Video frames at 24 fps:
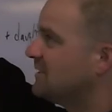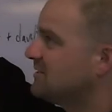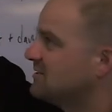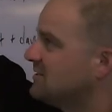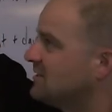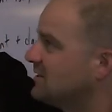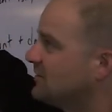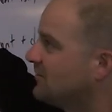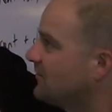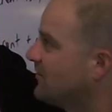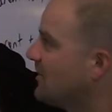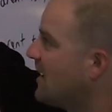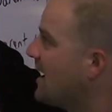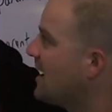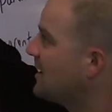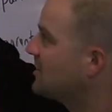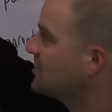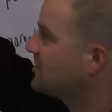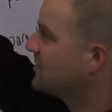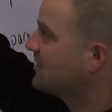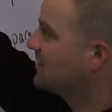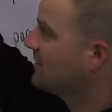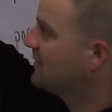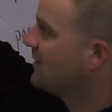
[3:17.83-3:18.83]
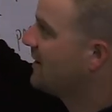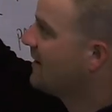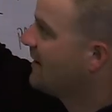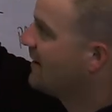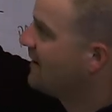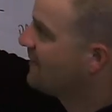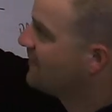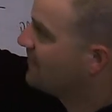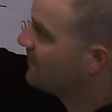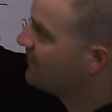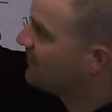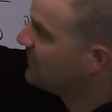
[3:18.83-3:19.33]
this fraction
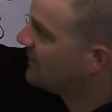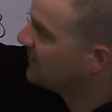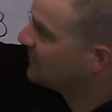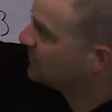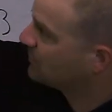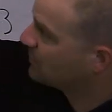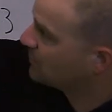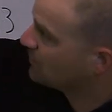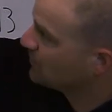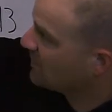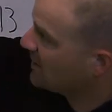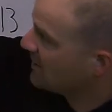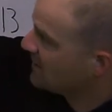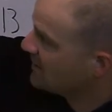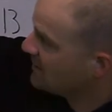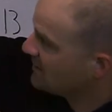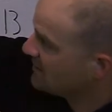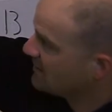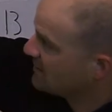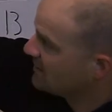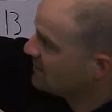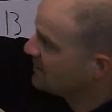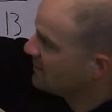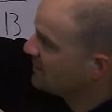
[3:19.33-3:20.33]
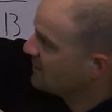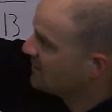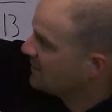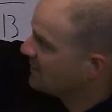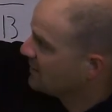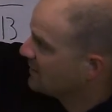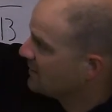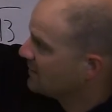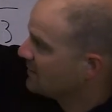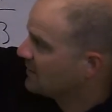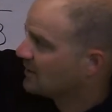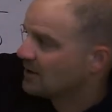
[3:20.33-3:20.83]
fits right
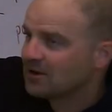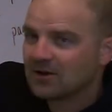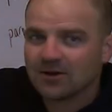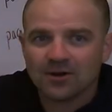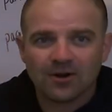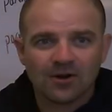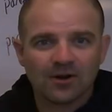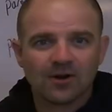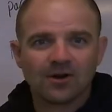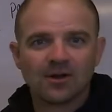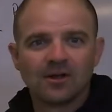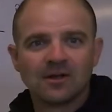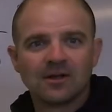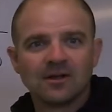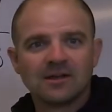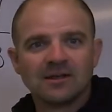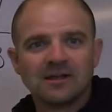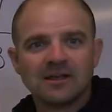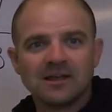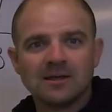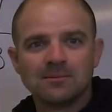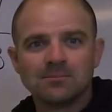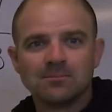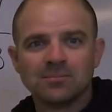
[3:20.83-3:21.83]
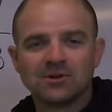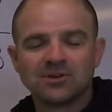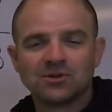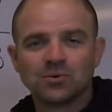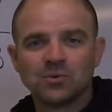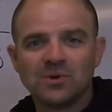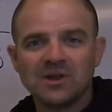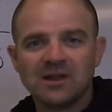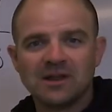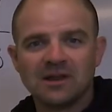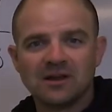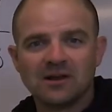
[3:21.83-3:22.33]
here in
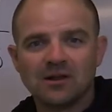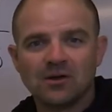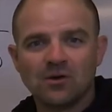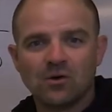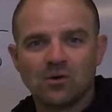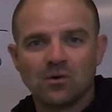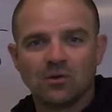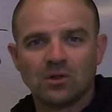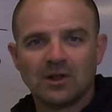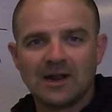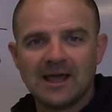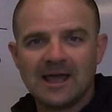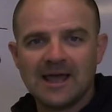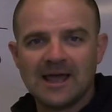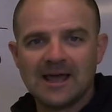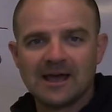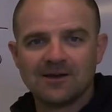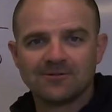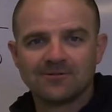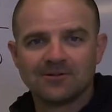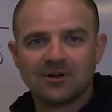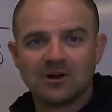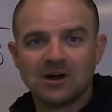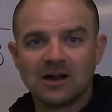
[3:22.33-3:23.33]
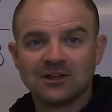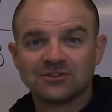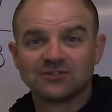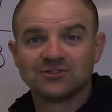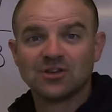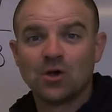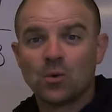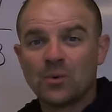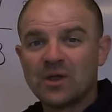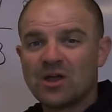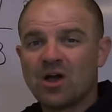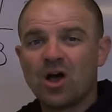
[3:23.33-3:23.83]
between a whole and a half. All right, so
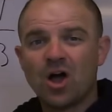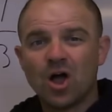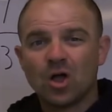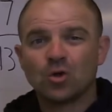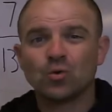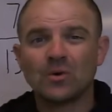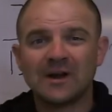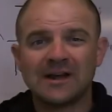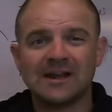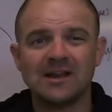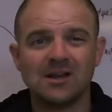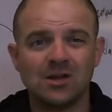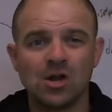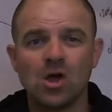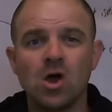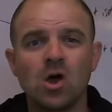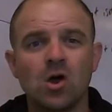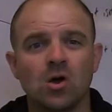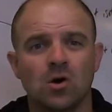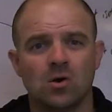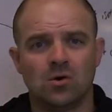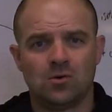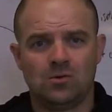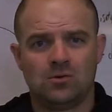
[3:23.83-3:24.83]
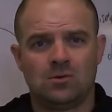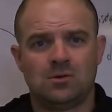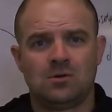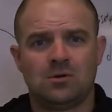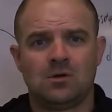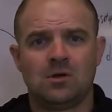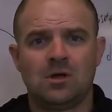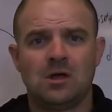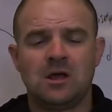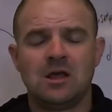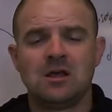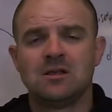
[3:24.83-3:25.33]
we already know
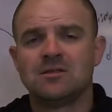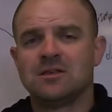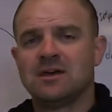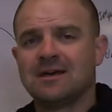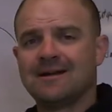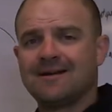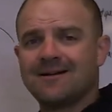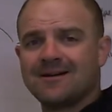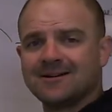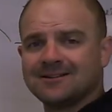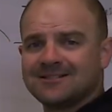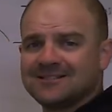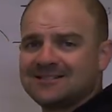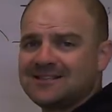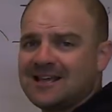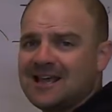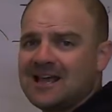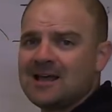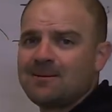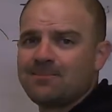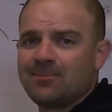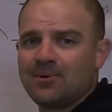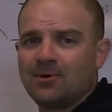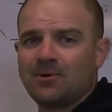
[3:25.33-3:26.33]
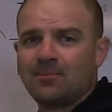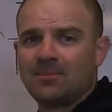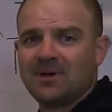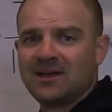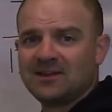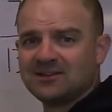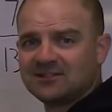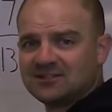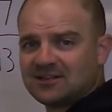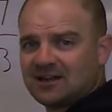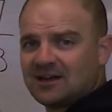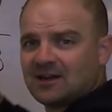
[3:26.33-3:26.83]
that our sample,
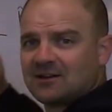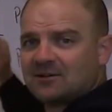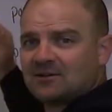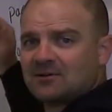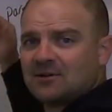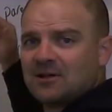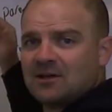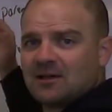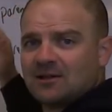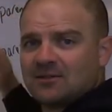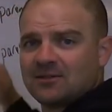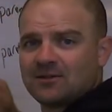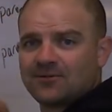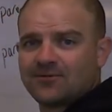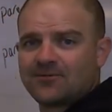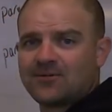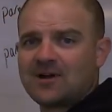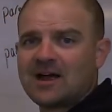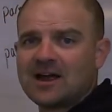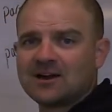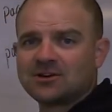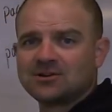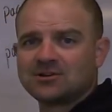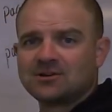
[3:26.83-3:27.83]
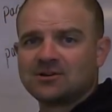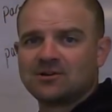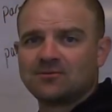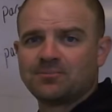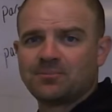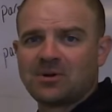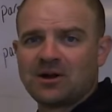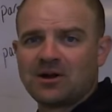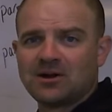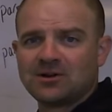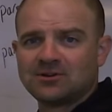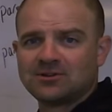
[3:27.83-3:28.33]
based on the fraction of
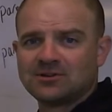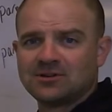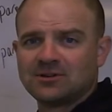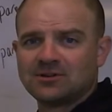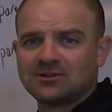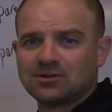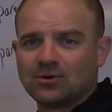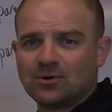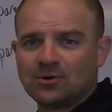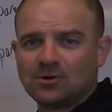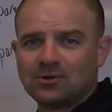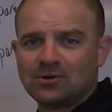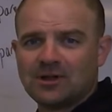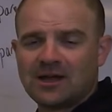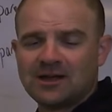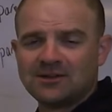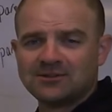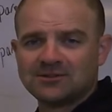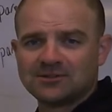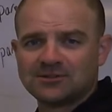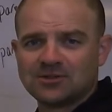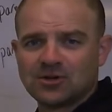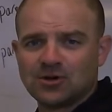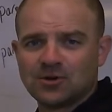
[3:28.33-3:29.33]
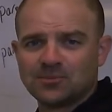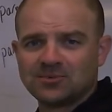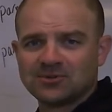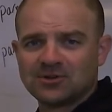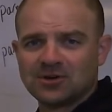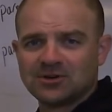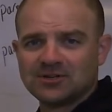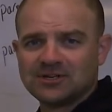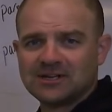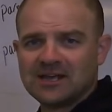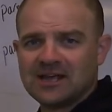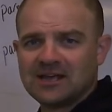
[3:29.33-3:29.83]
parent to total isotopes in our
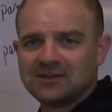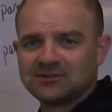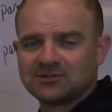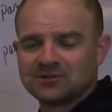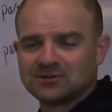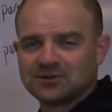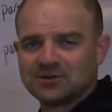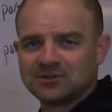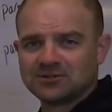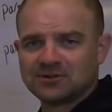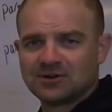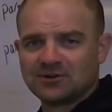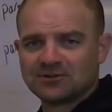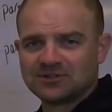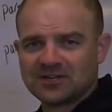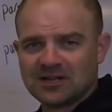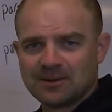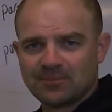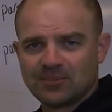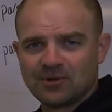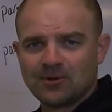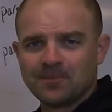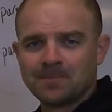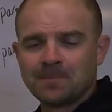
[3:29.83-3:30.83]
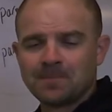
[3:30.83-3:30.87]
decay series in our sample,